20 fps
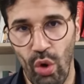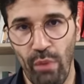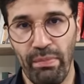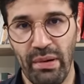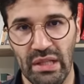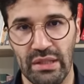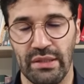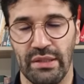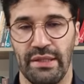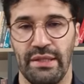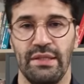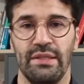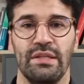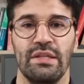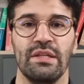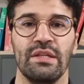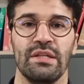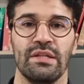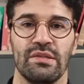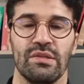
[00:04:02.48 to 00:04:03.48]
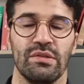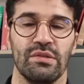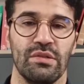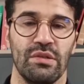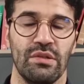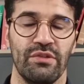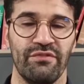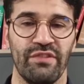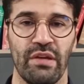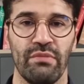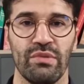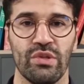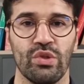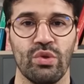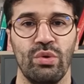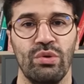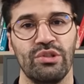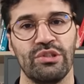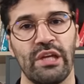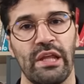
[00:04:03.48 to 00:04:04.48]
openly in his famous
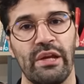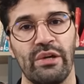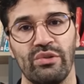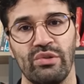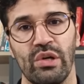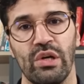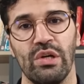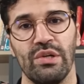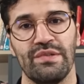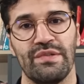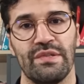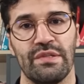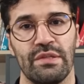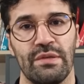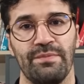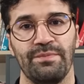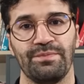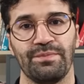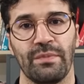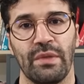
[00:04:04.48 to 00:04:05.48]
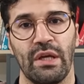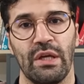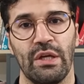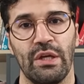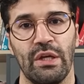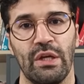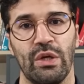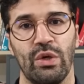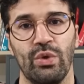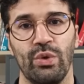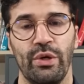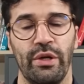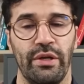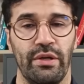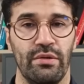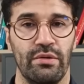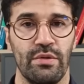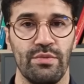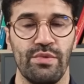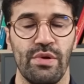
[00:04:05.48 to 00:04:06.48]
Gulshan-i Raz, or
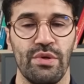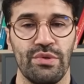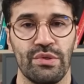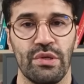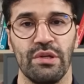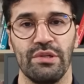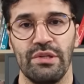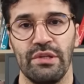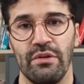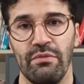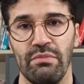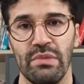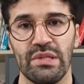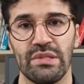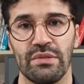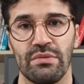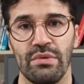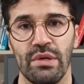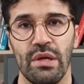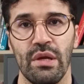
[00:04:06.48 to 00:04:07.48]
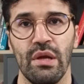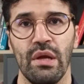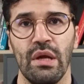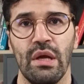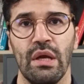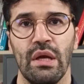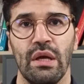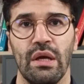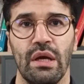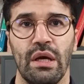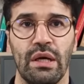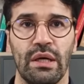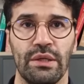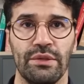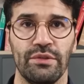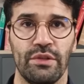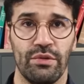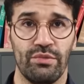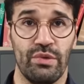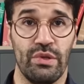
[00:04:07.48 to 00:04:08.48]
the Rose Garden of Mystery.
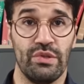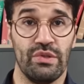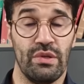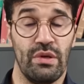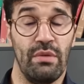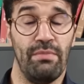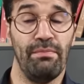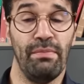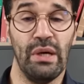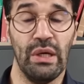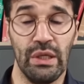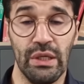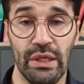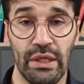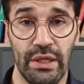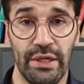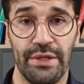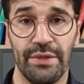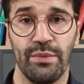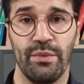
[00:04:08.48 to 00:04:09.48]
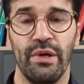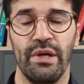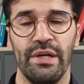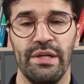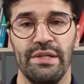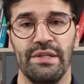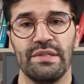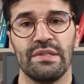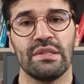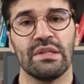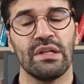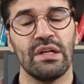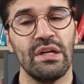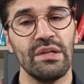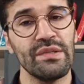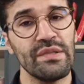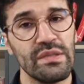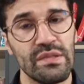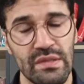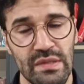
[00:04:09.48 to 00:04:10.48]
And there is a part where he
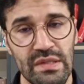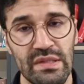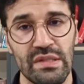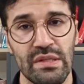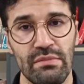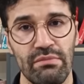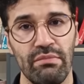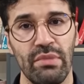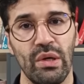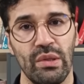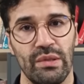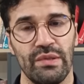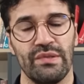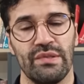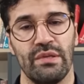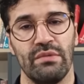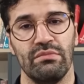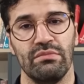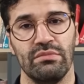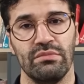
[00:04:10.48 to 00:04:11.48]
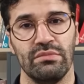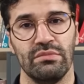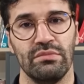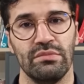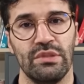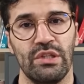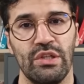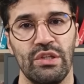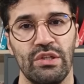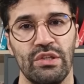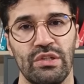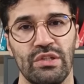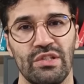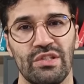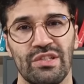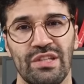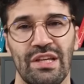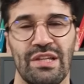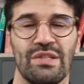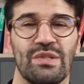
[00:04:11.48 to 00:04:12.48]
discusses the symbolism. He
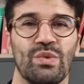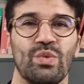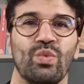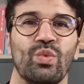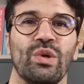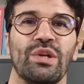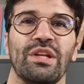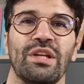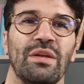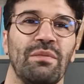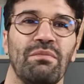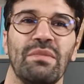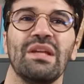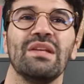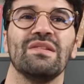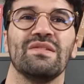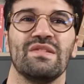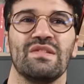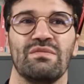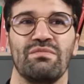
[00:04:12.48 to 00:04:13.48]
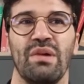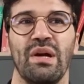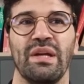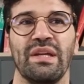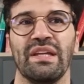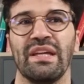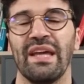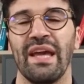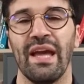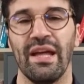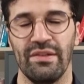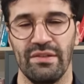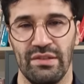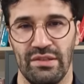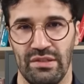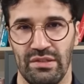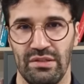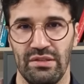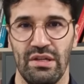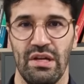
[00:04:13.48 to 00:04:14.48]
says what he means by
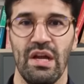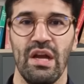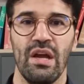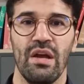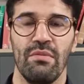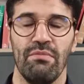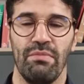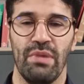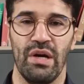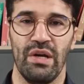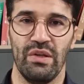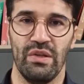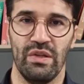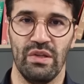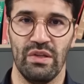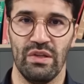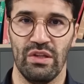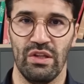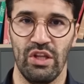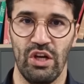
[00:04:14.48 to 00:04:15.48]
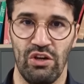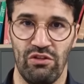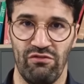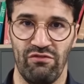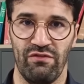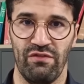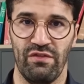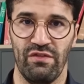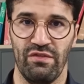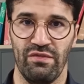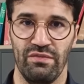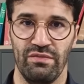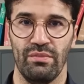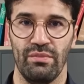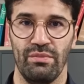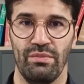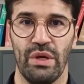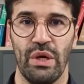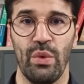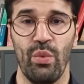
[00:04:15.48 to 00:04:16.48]
candle, by love,
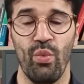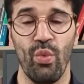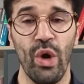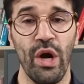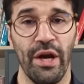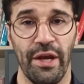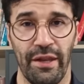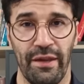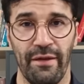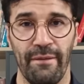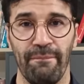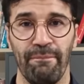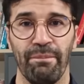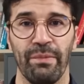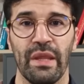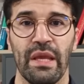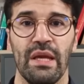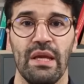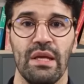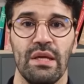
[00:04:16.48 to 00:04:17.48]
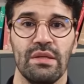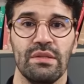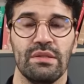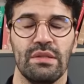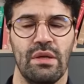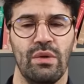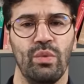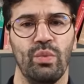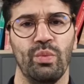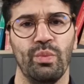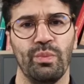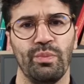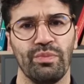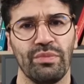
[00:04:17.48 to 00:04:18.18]
by wine. So